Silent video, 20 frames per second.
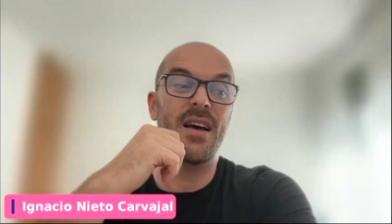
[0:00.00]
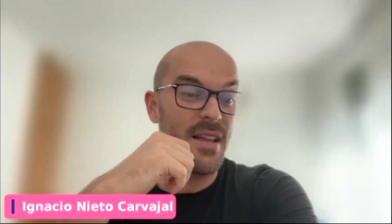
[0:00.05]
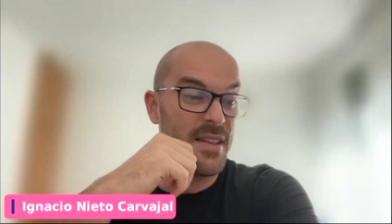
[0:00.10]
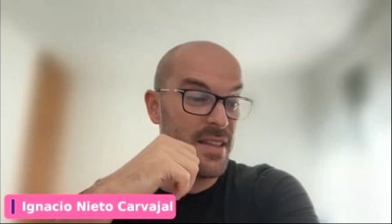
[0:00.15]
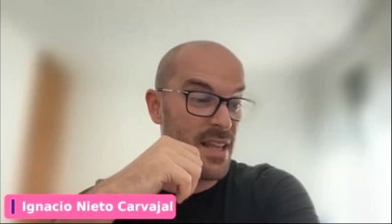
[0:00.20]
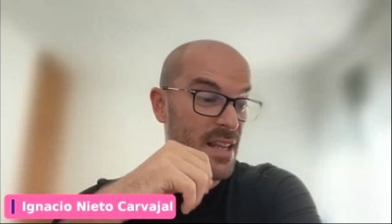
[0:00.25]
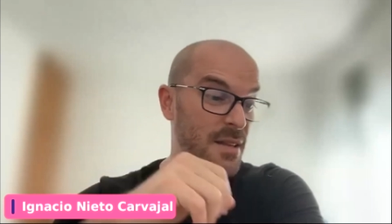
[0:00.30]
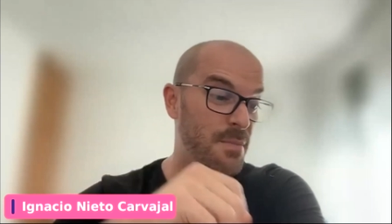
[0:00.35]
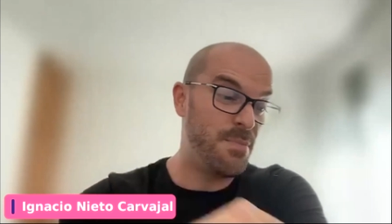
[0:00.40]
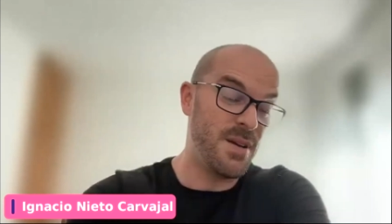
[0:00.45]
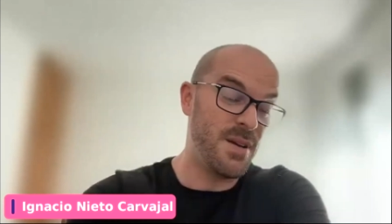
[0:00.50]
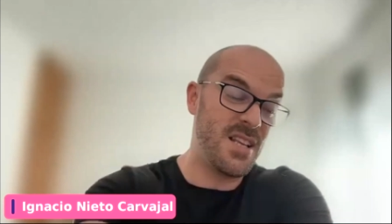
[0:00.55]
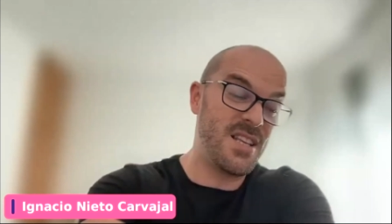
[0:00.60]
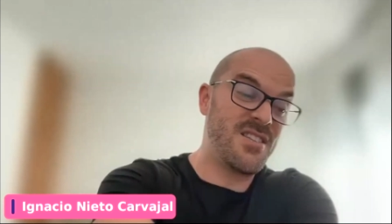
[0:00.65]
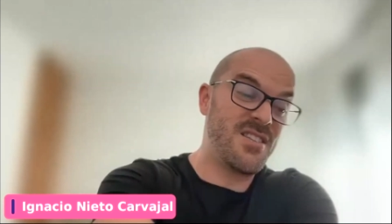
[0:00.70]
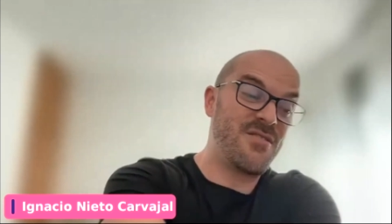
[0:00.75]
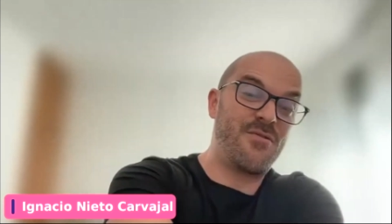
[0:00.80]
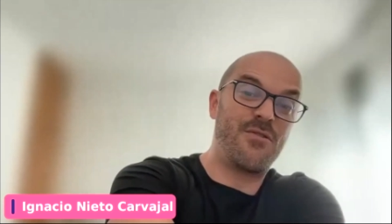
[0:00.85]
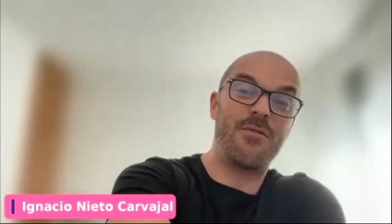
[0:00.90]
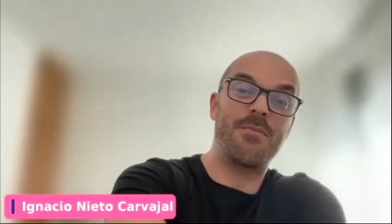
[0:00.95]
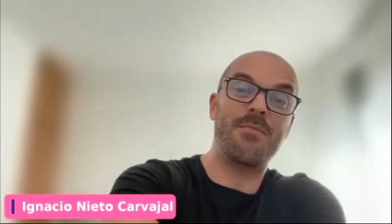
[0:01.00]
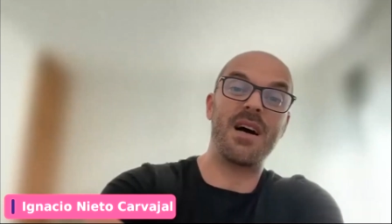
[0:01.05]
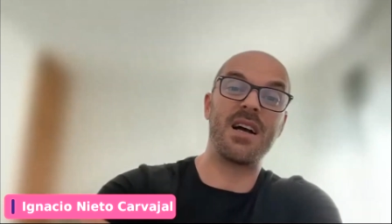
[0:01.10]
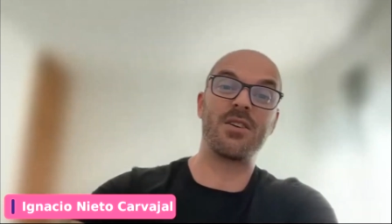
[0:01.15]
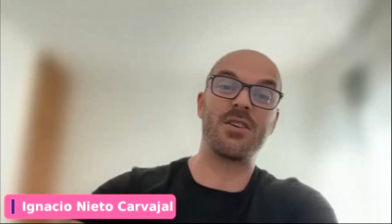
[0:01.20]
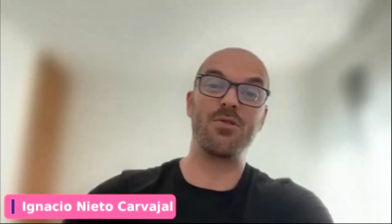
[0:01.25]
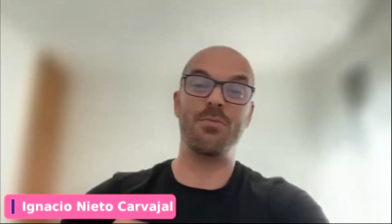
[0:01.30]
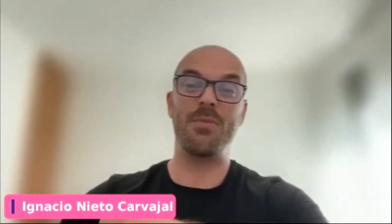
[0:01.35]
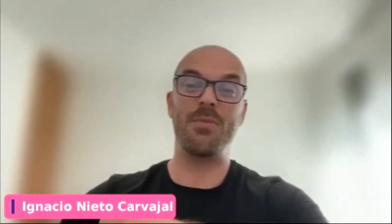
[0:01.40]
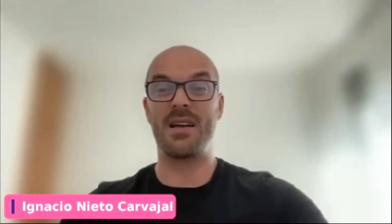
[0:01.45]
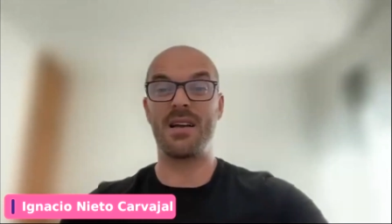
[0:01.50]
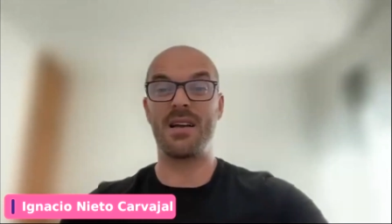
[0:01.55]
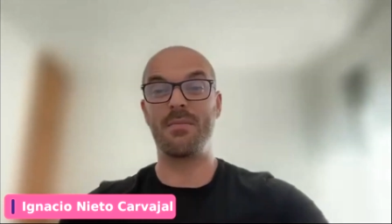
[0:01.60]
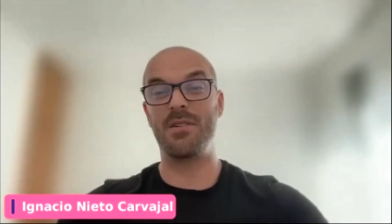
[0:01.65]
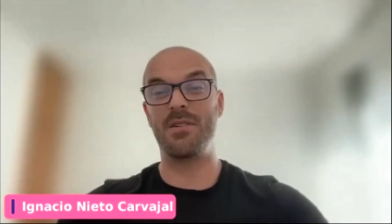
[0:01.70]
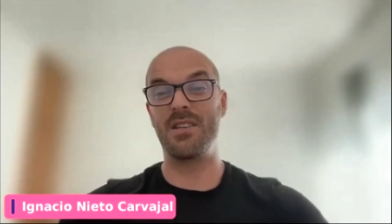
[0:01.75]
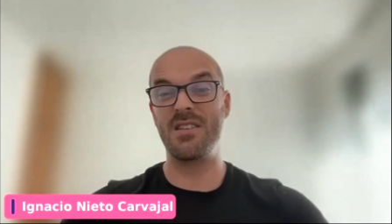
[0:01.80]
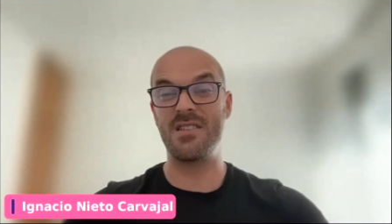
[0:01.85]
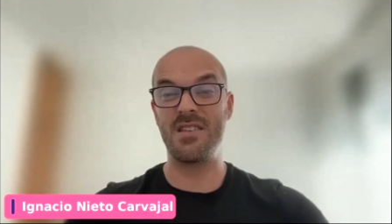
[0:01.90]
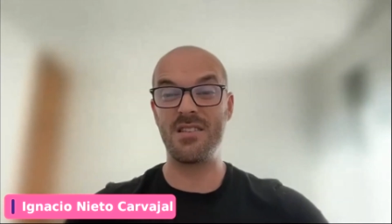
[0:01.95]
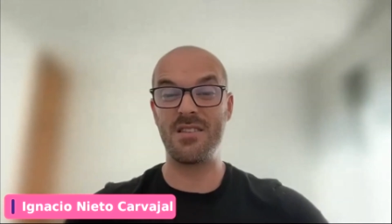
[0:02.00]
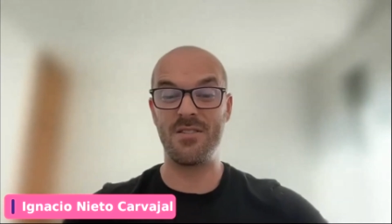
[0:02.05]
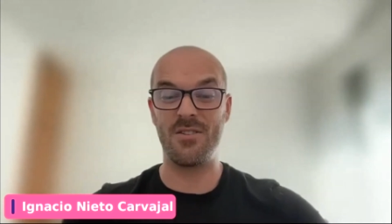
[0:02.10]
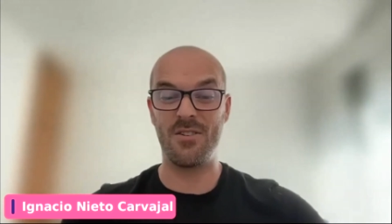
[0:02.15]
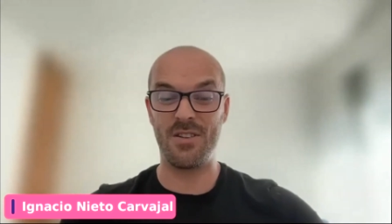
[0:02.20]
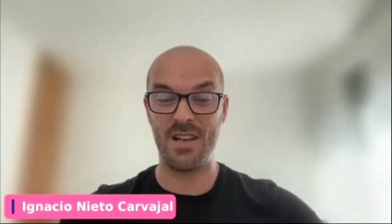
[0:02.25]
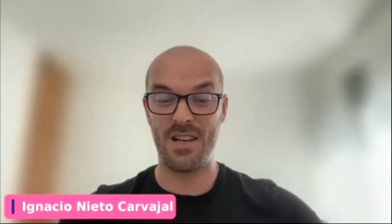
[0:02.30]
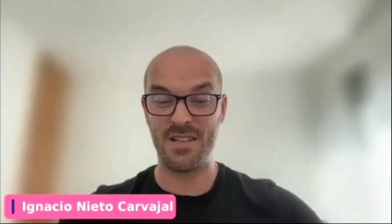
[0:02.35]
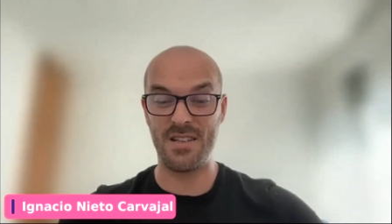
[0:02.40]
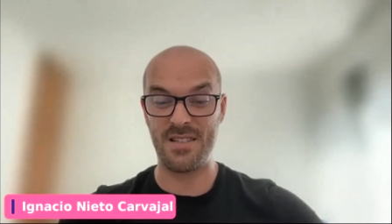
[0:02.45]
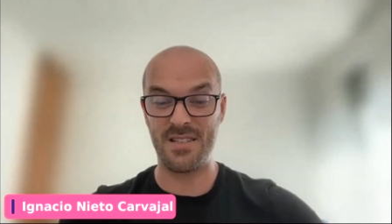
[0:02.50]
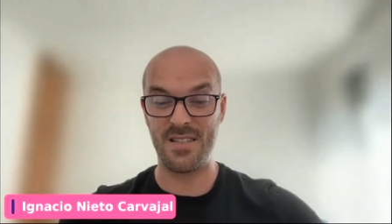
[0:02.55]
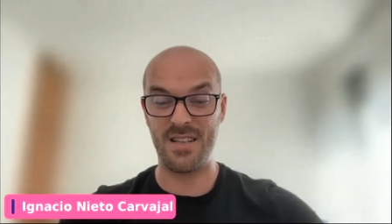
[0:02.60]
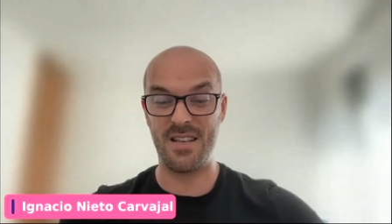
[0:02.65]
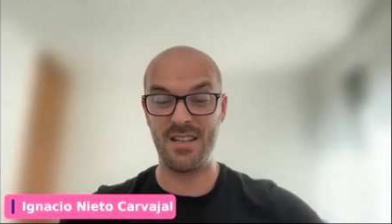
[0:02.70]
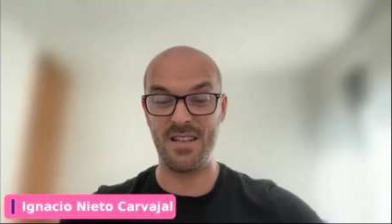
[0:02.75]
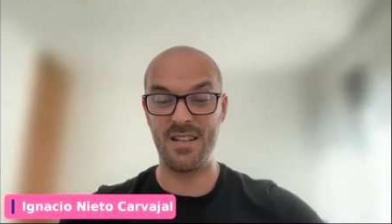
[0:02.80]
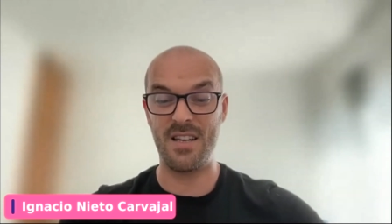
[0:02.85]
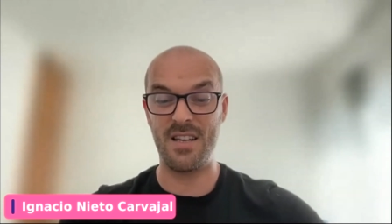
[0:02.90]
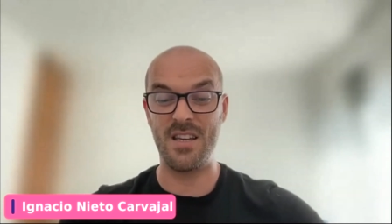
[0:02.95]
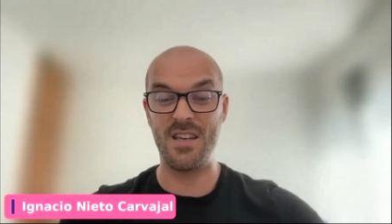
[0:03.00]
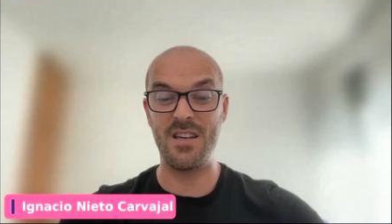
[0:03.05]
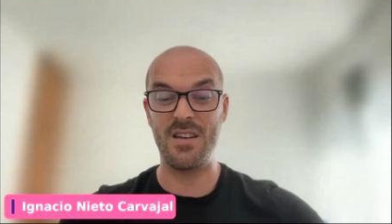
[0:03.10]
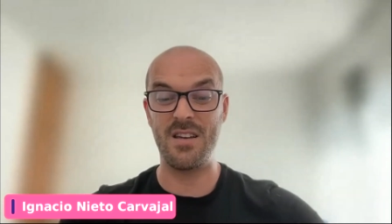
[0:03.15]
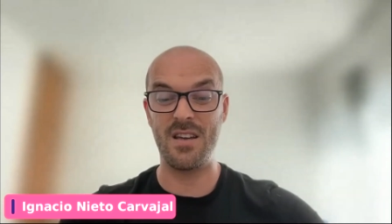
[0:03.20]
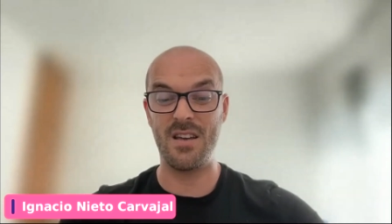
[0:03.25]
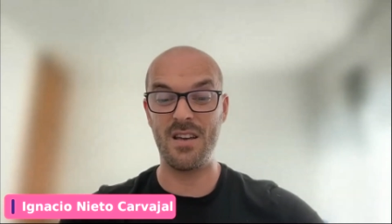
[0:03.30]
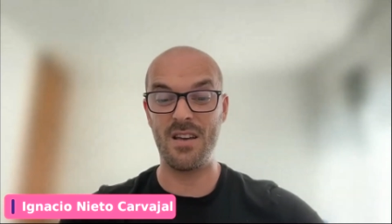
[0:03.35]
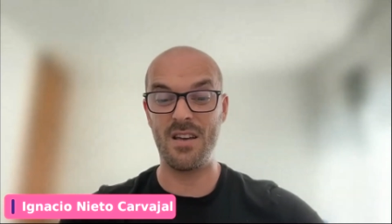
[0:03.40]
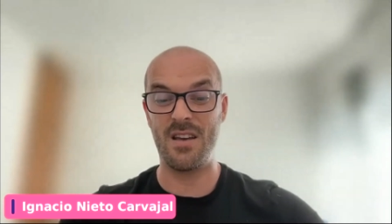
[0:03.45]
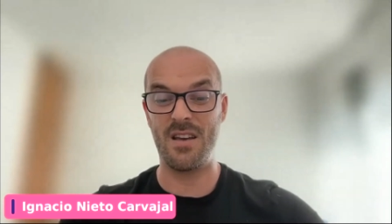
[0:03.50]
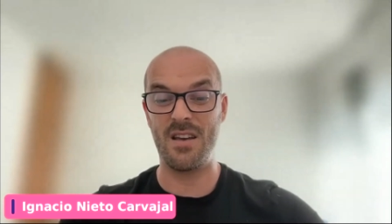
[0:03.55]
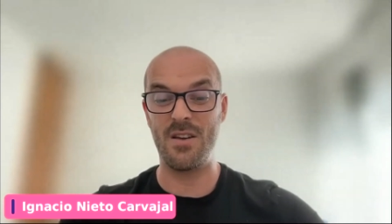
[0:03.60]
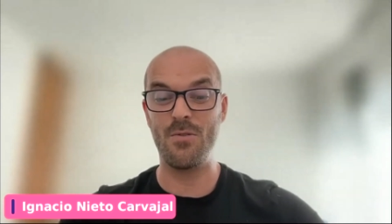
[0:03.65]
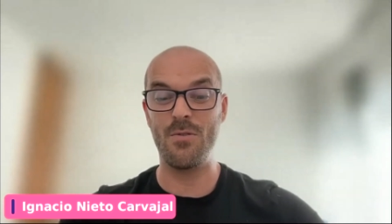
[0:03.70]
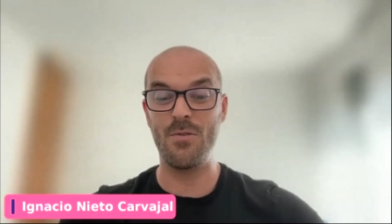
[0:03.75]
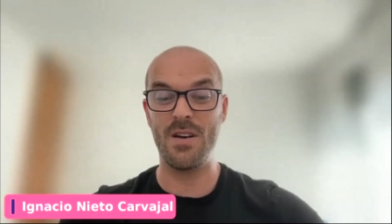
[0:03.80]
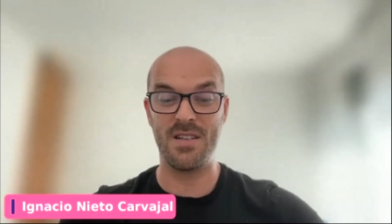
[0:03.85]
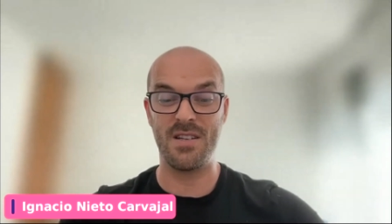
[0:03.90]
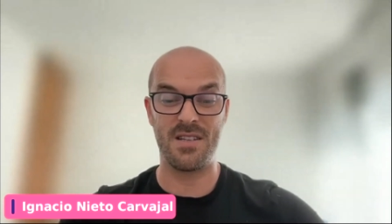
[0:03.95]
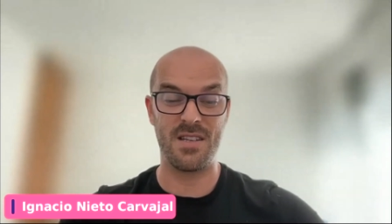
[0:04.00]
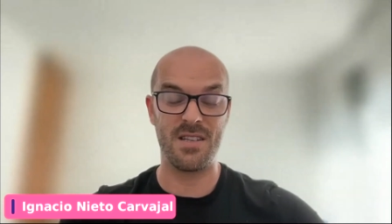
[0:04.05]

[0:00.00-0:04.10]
That depends from bank to bank, but this is not as in the US.